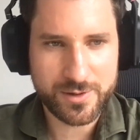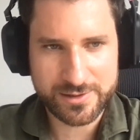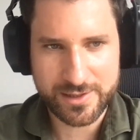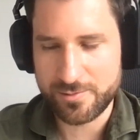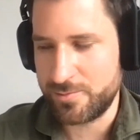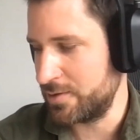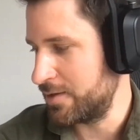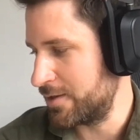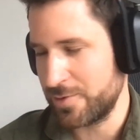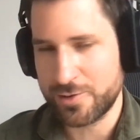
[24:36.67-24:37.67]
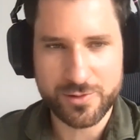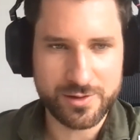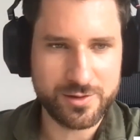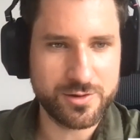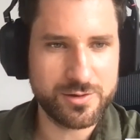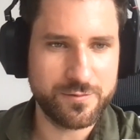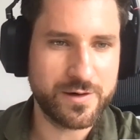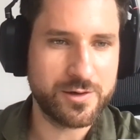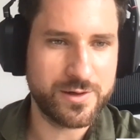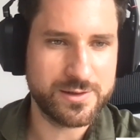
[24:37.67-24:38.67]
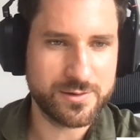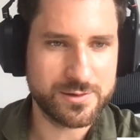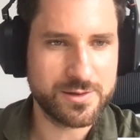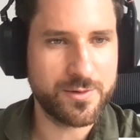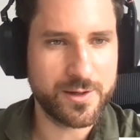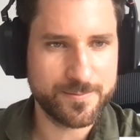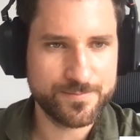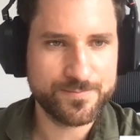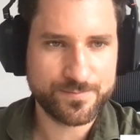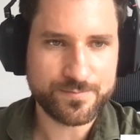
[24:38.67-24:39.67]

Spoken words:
But yeah, we're currently not fundraising or something.